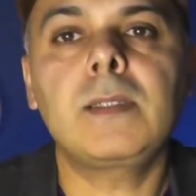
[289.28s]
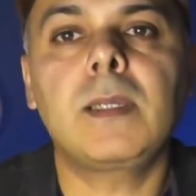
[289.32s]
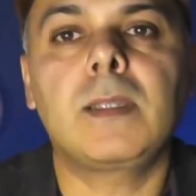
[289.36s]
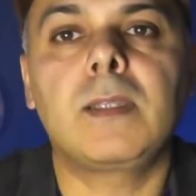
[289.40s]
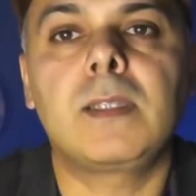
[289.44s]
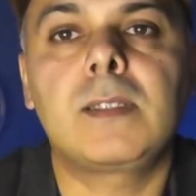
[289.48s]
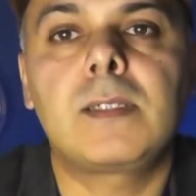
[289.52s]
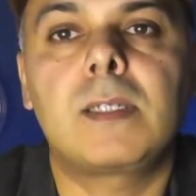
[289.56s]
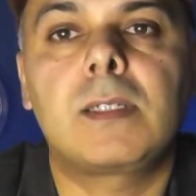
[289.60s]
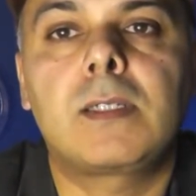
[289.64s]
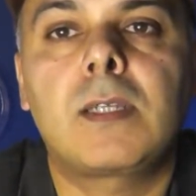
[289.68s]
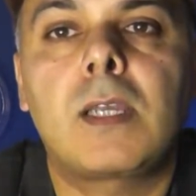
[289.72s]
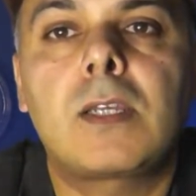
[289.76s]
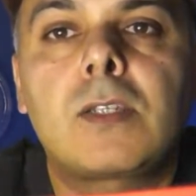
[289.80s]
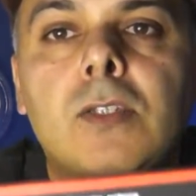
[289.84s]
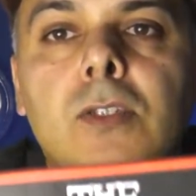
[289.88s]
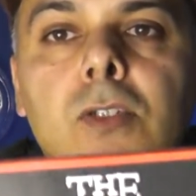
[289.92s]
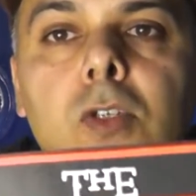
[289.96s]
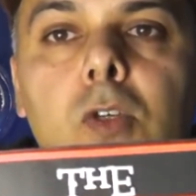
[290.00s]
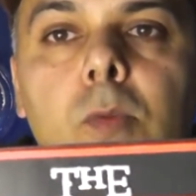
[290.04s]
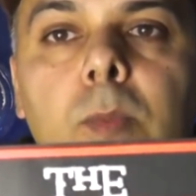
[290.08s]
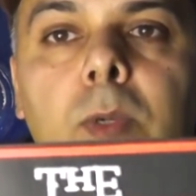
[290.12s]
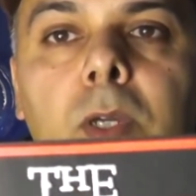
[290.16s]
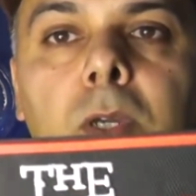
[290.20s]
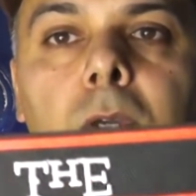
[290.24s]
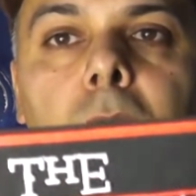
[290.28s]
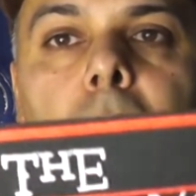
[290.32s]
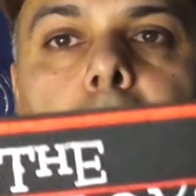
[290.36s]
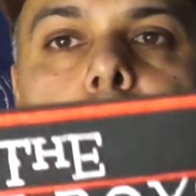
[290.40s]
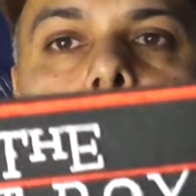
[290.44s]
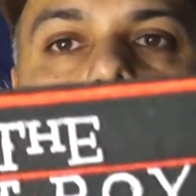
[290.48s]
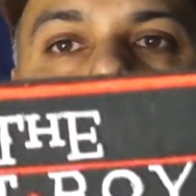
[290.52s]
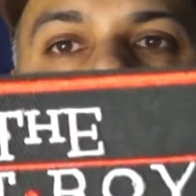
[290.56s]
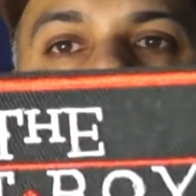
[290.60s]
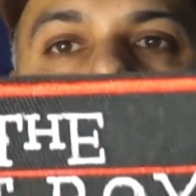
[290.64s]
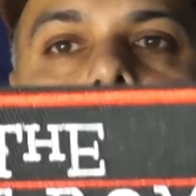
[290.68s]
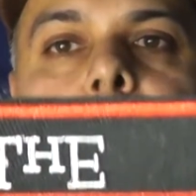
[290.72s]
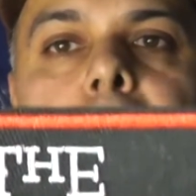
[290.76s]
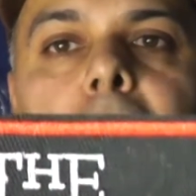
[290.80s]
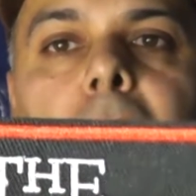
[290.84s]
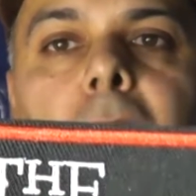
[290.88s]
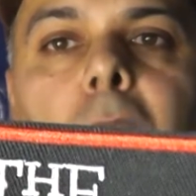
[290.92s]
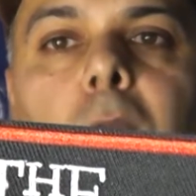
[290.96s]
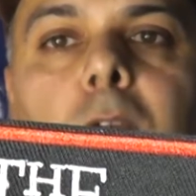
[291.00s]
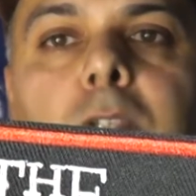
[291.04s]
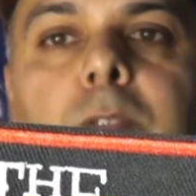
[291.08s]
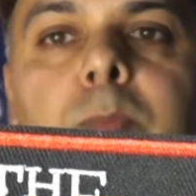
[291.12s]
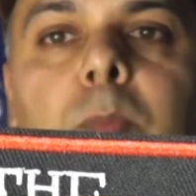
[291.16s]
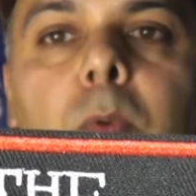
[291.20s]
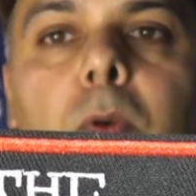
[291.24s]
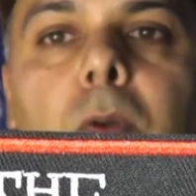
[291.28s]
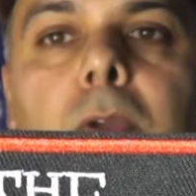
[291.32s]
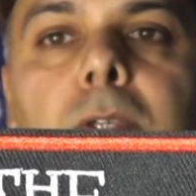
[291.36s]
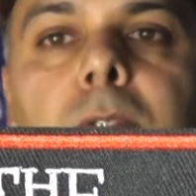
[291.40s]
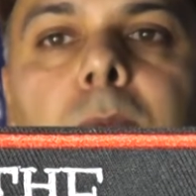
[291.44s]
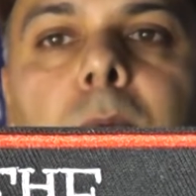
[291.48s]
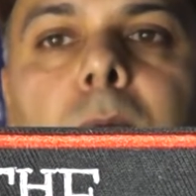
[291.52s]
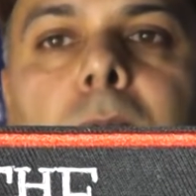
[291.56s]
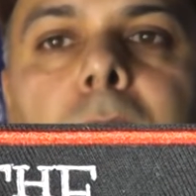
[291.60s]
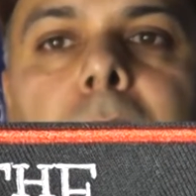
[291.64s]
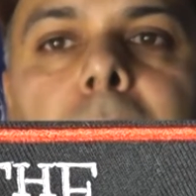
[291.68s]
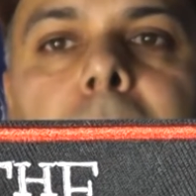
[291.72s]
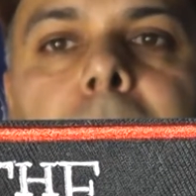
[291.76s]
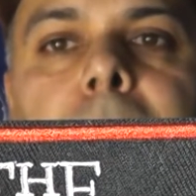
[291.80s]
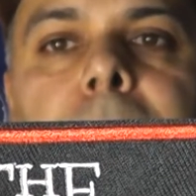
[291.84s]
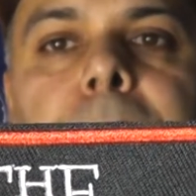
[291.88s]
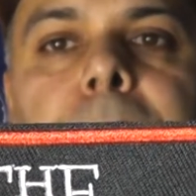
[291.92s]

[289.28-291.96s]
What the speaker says: and this is super cool, a Lost Boys one.